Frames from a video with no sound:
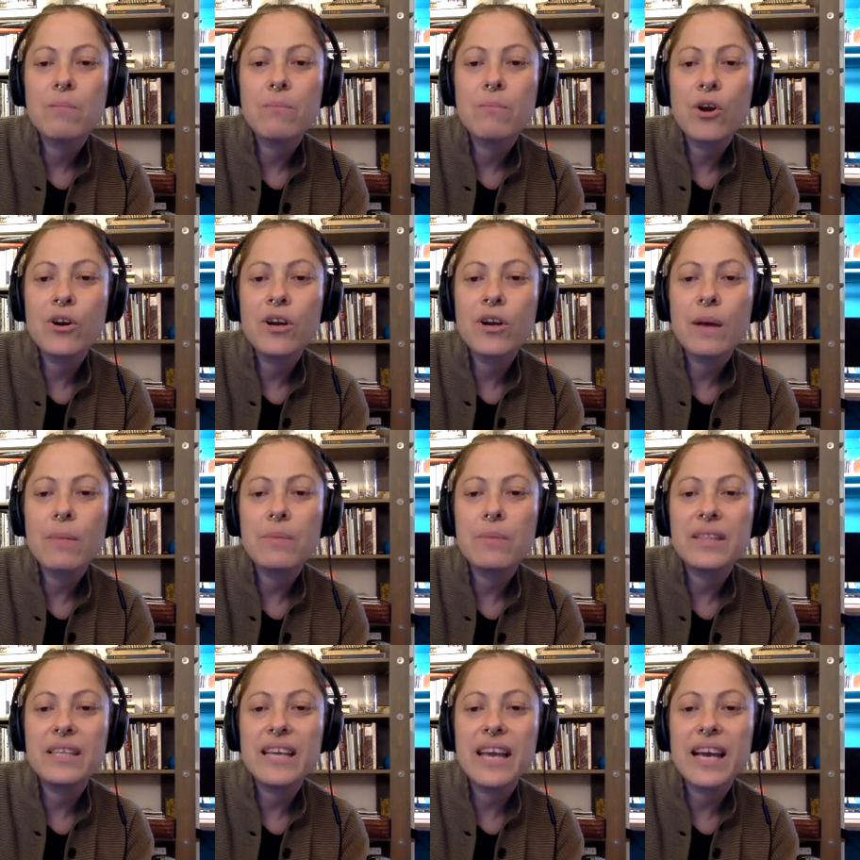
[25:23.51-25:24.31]
burn up
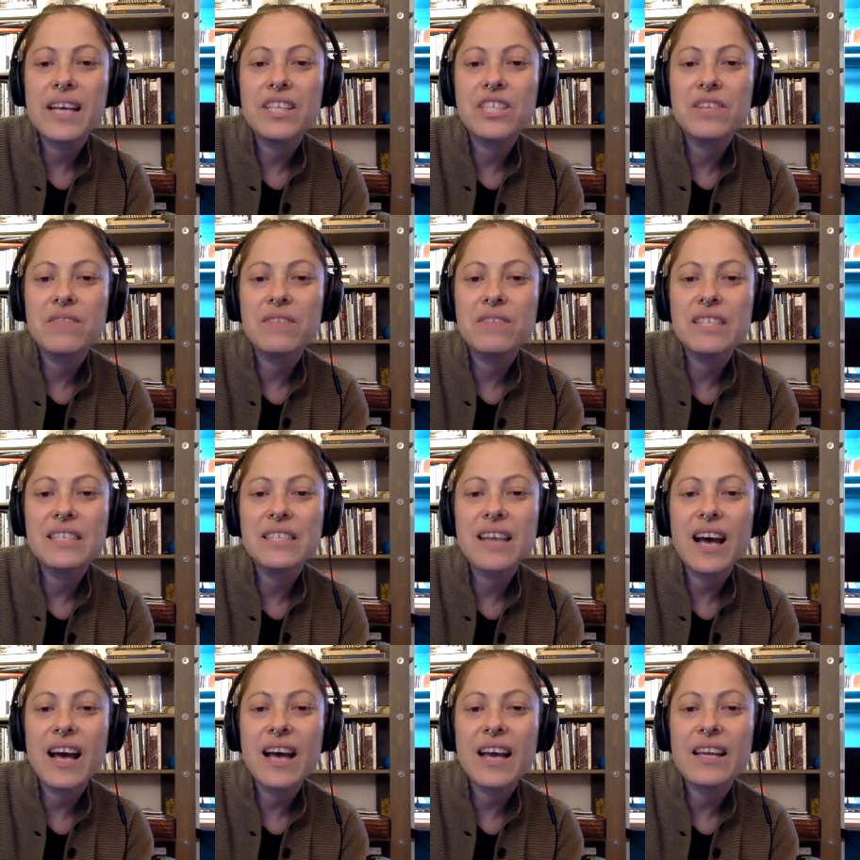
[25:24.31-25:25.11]
at the edge of the
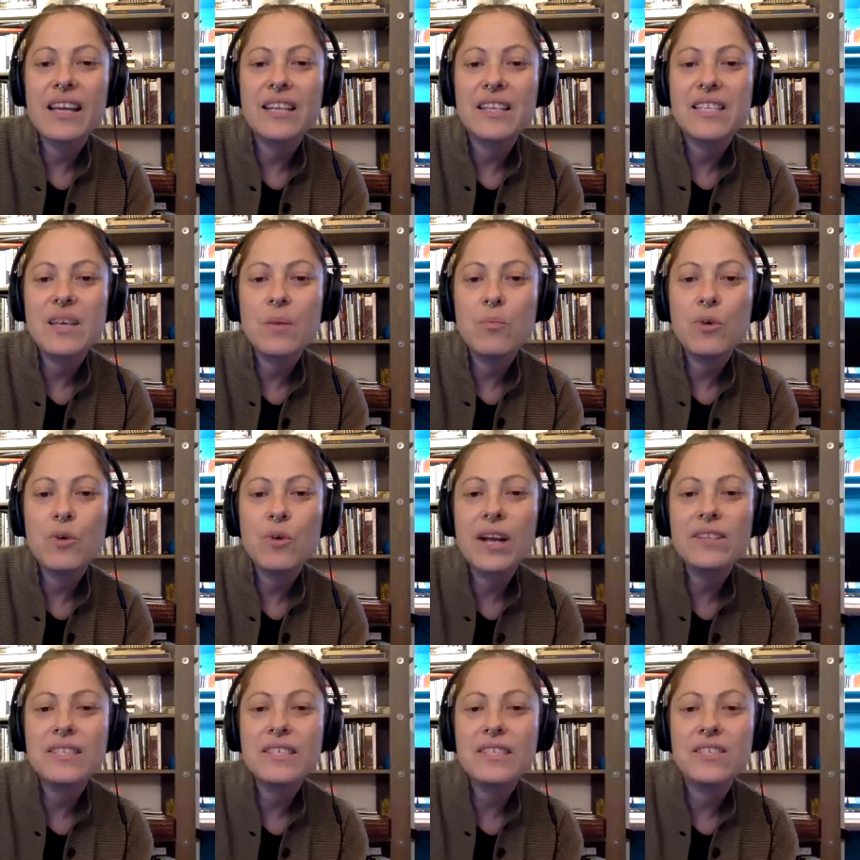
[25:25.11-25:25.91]
sky in someone
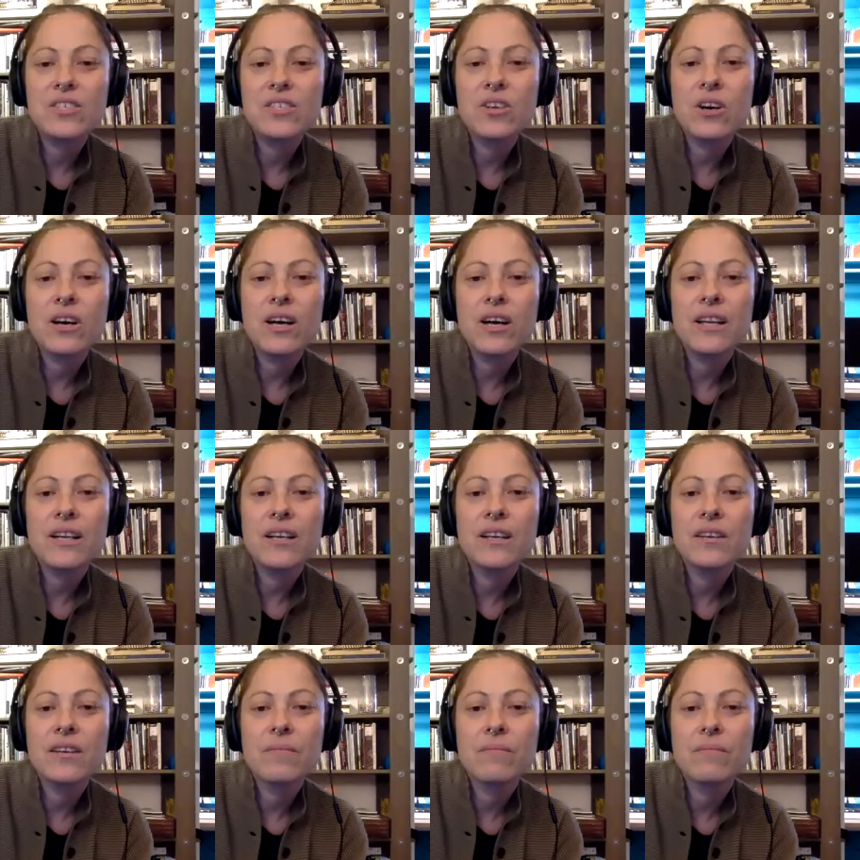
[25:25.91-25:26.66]
else's dawn.